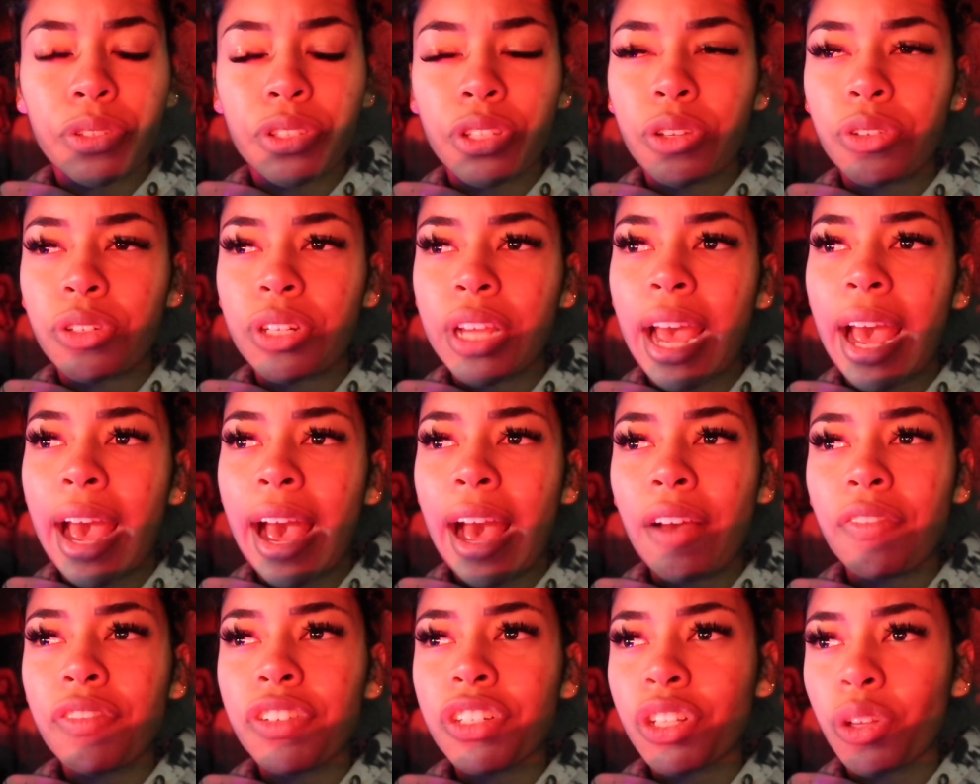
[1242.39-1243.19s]
So to
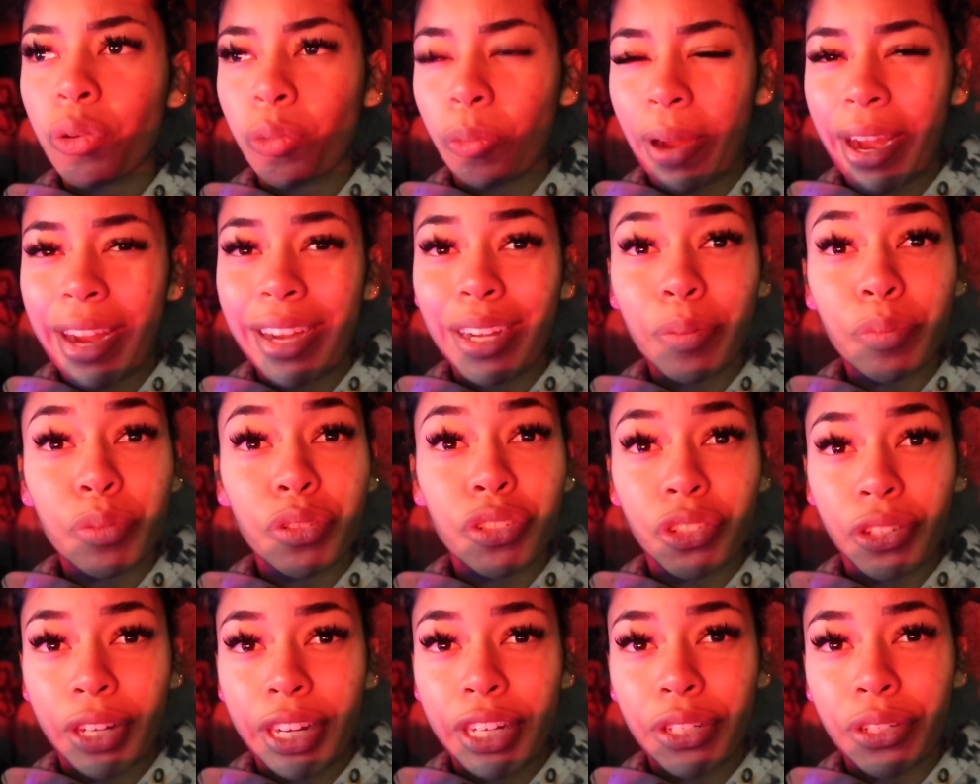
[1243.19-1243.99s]
have just a random
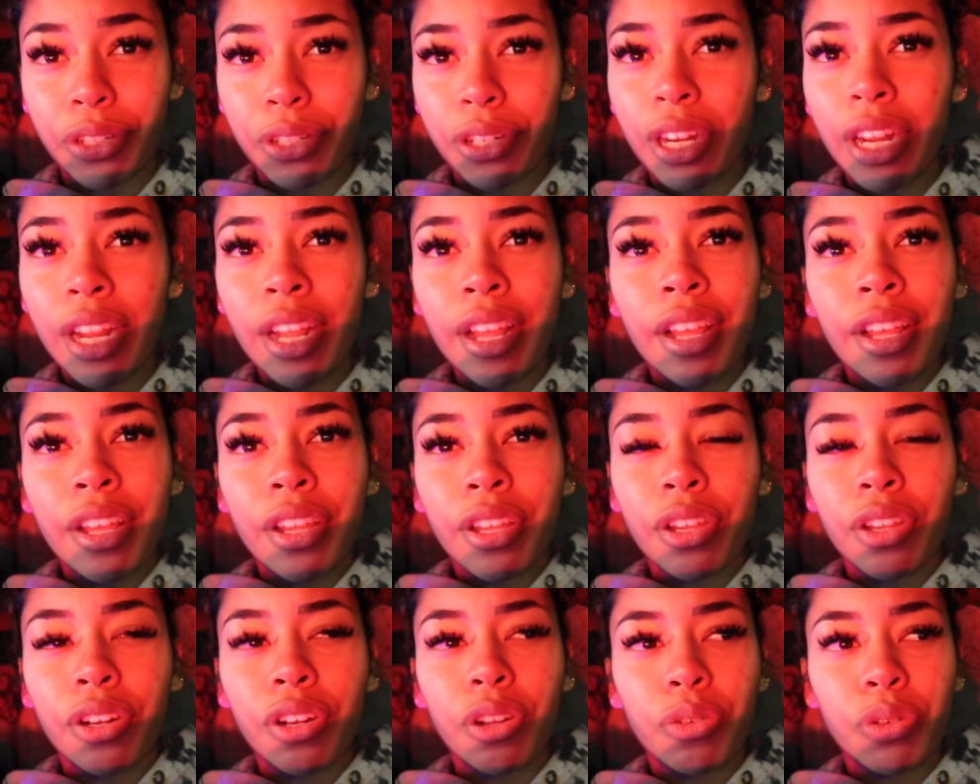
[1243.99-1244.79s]
stranger,
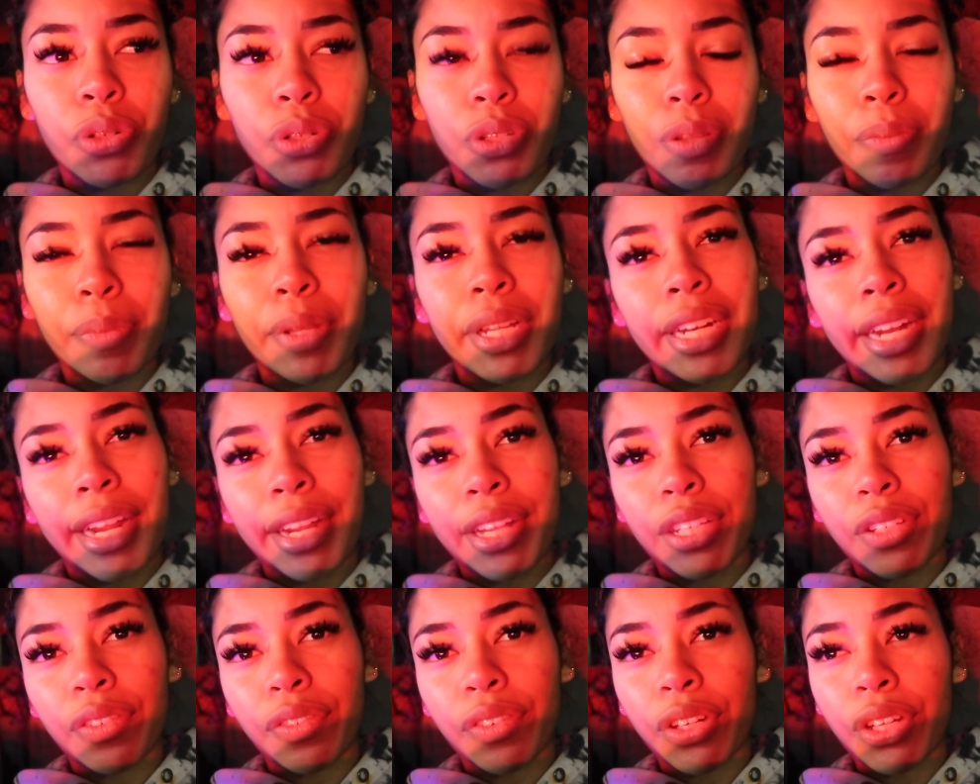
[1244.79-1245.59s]
you know, do something
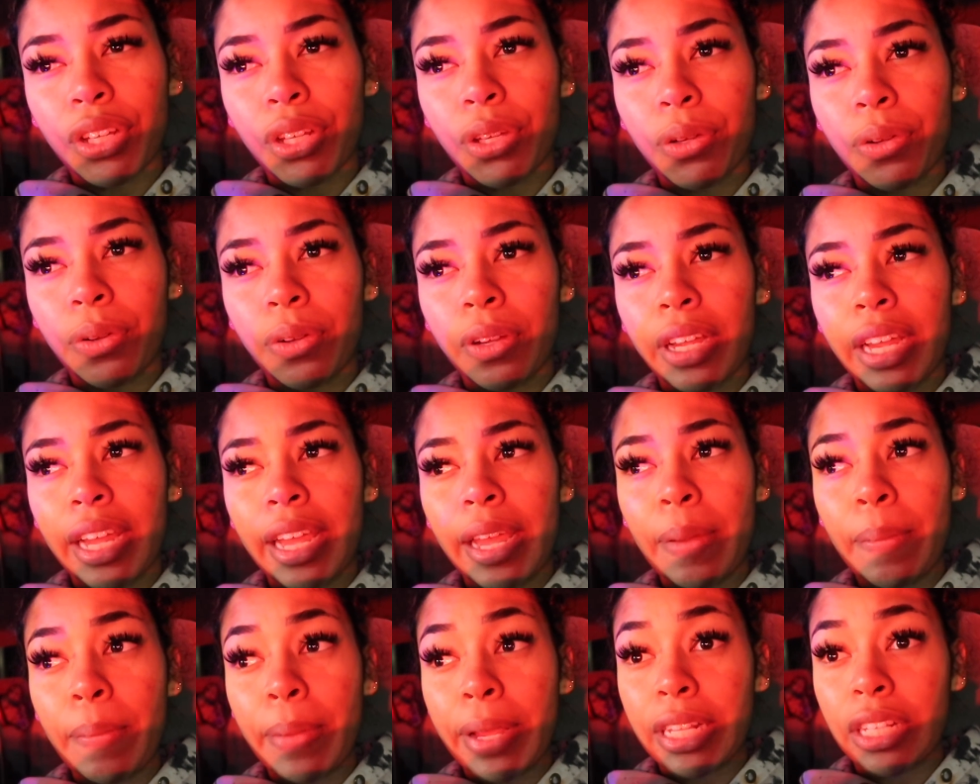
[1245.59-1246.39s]
nice for you,
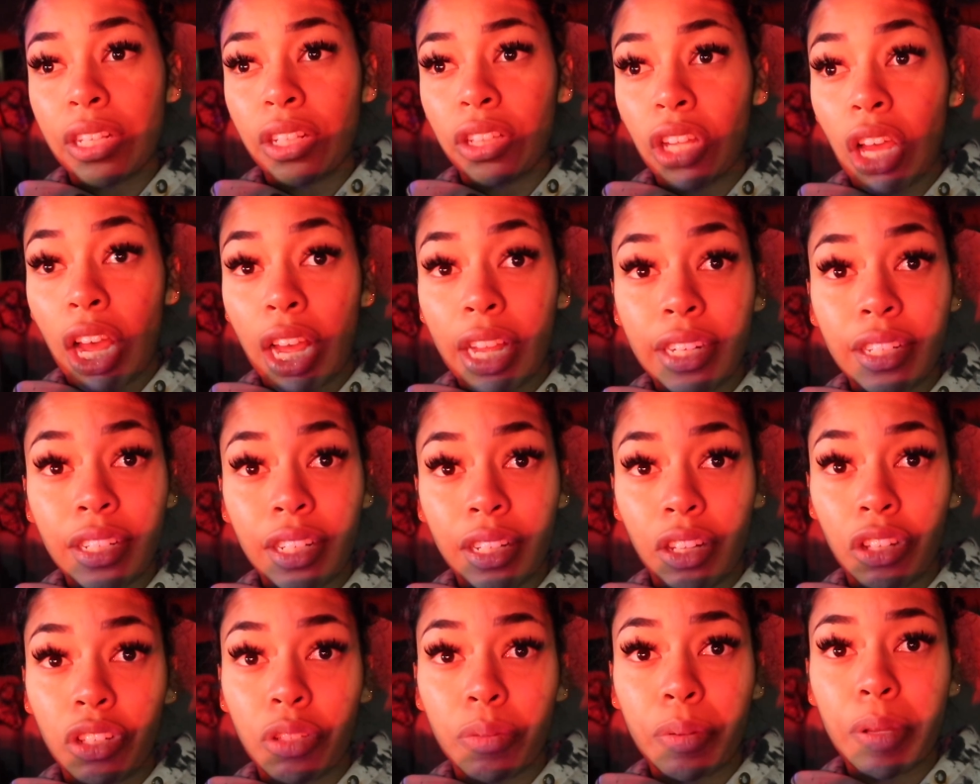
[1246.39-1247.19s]
it means a lot
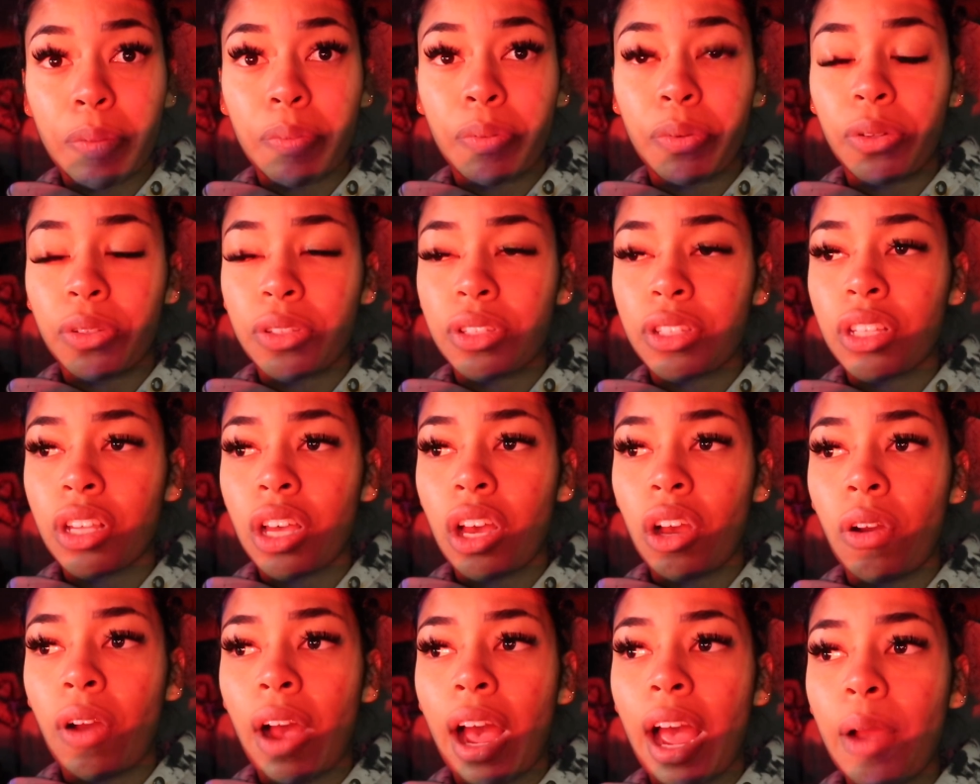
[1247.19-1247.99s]
to those people.
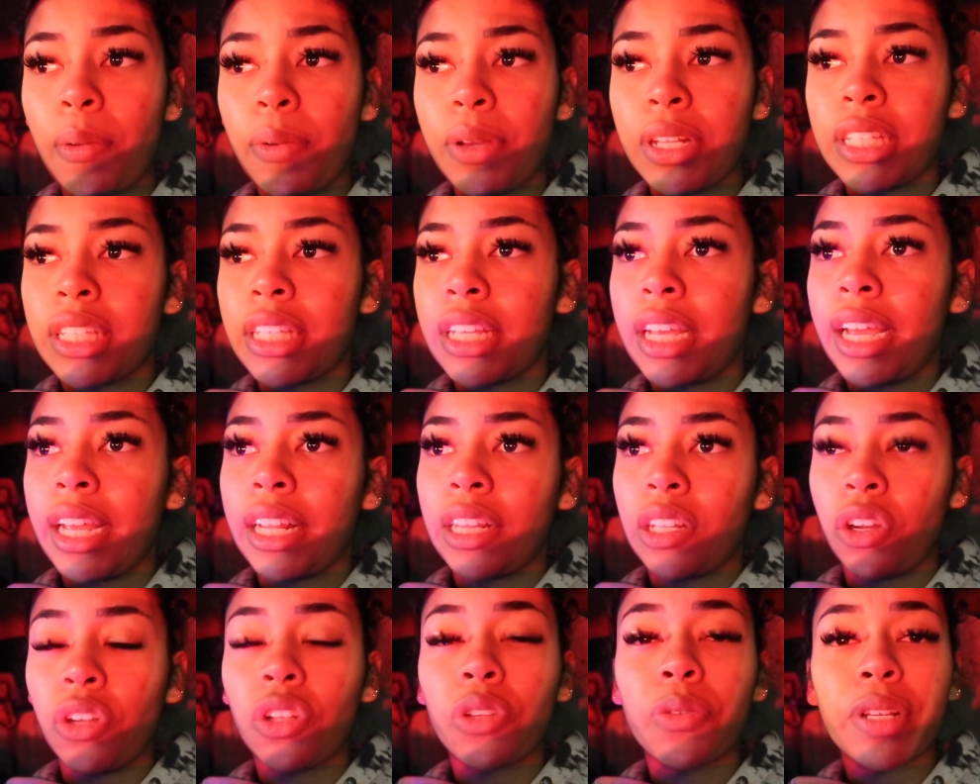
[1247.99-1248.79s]
So I would
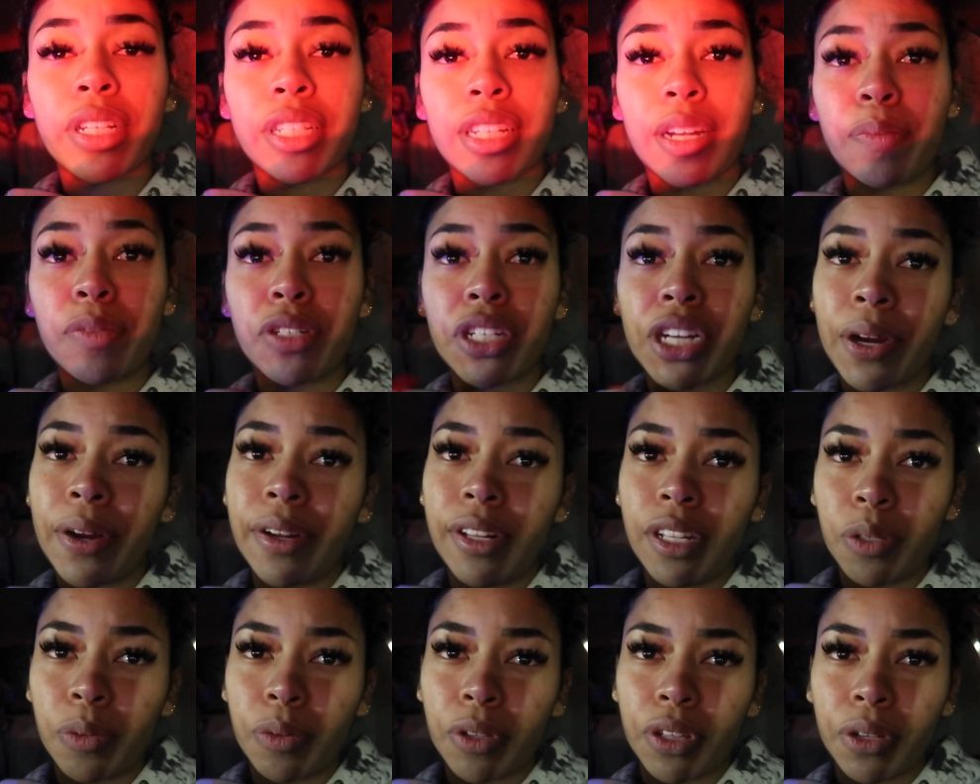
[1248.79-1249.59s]
say the only reason I'm
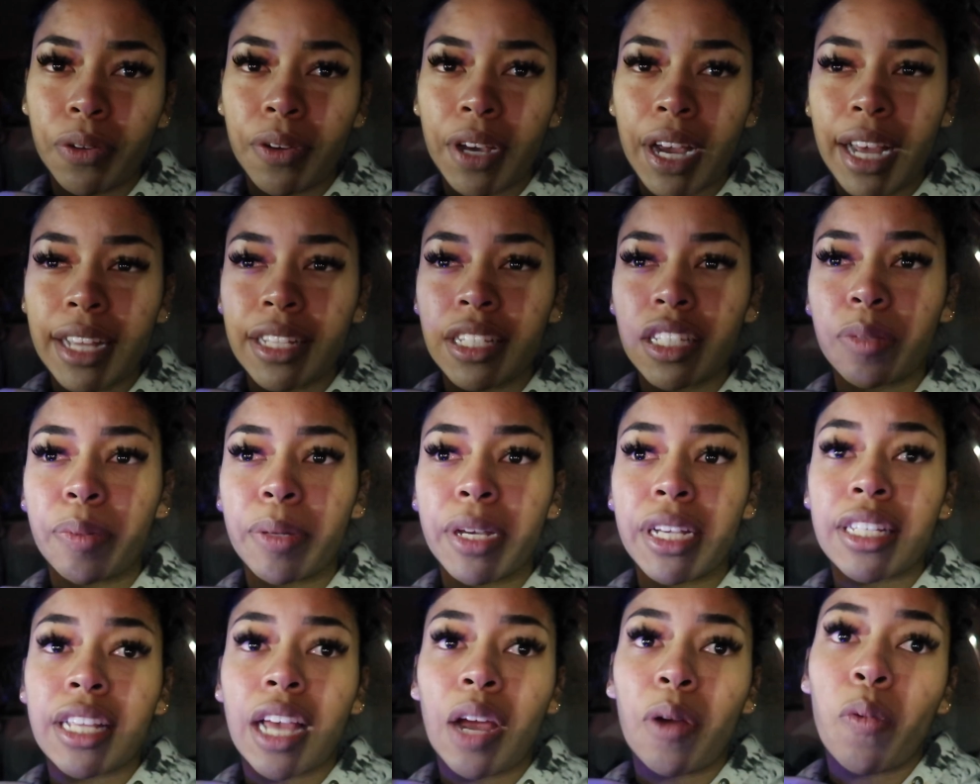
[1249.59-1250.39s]
sharing this with you guys is
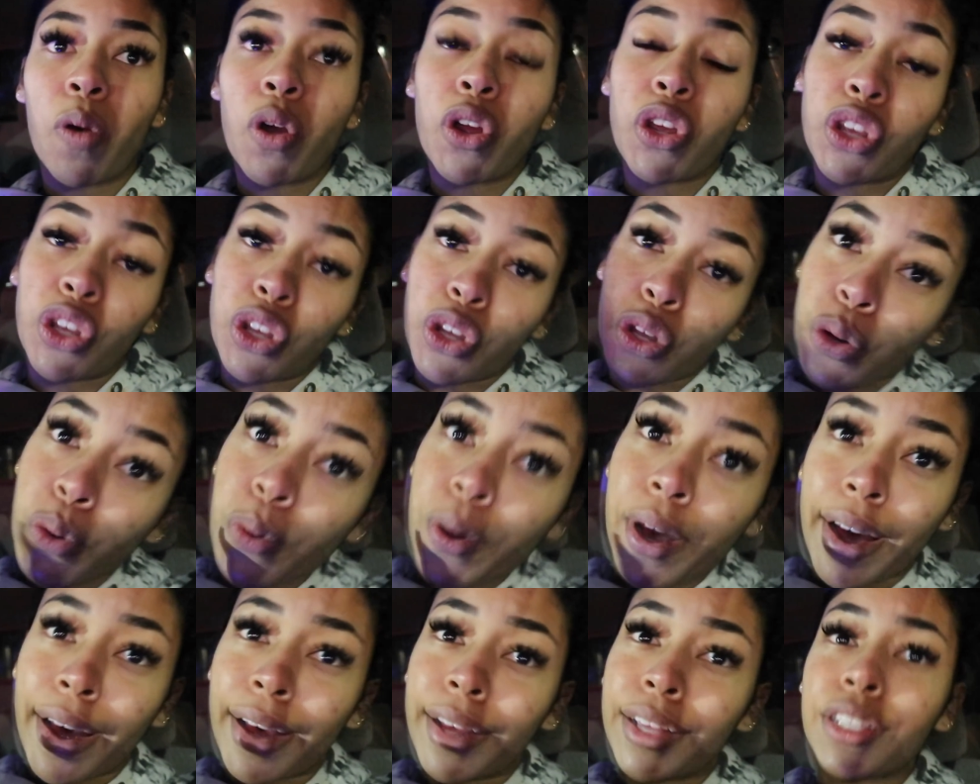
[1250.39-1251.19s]
because I want
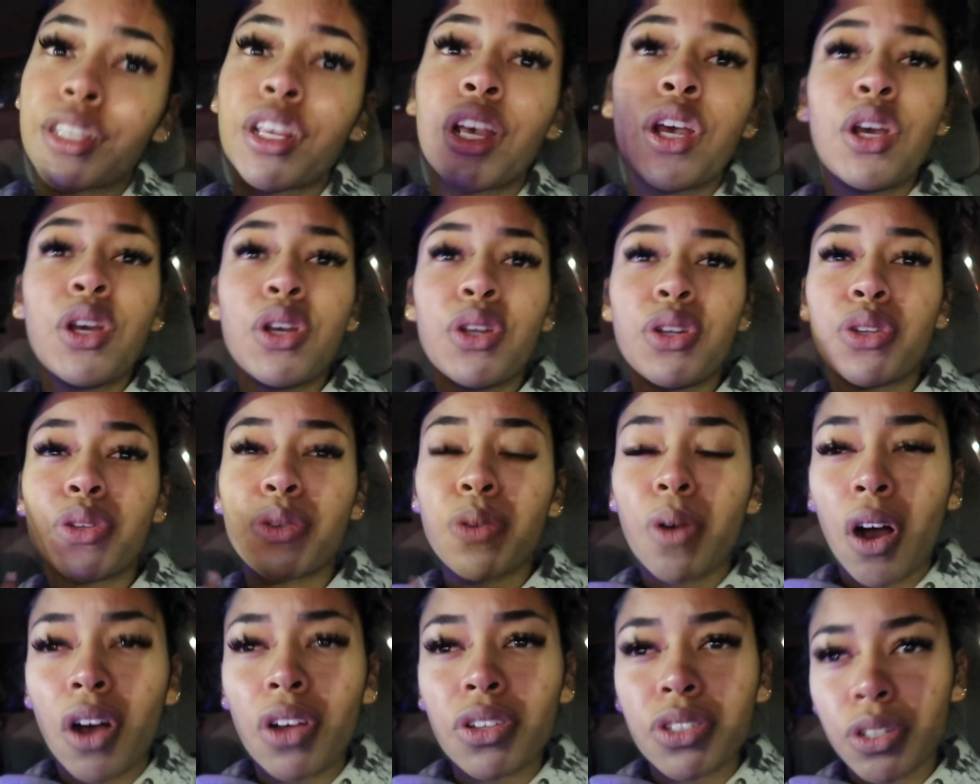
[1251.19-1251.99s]
you guys
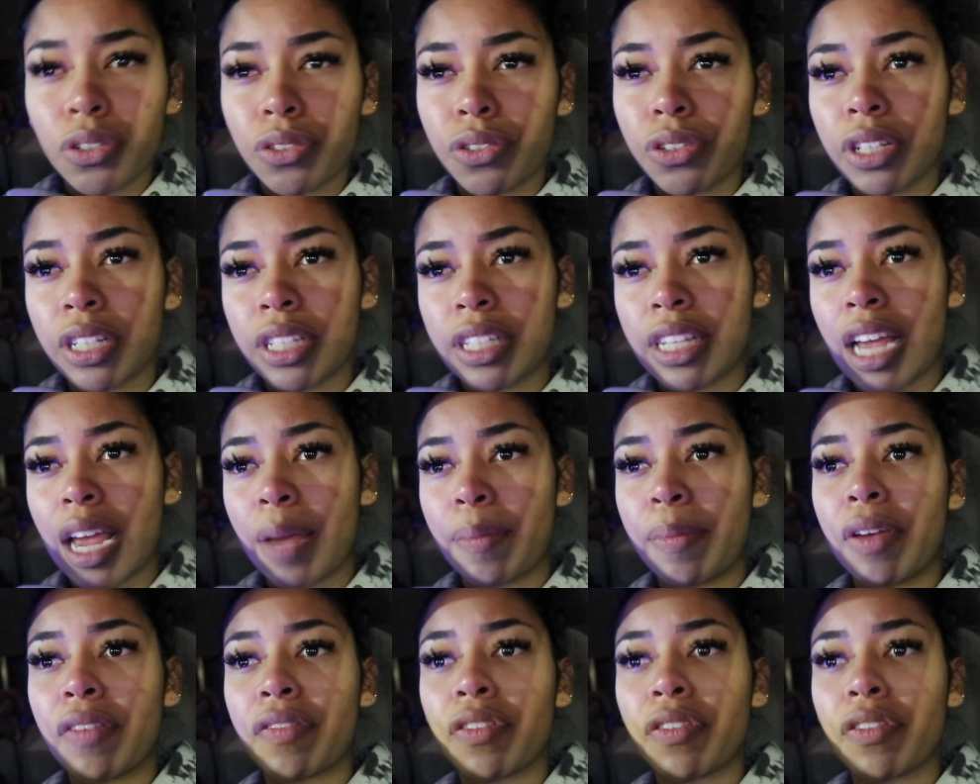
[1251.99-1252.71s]
to also do the same.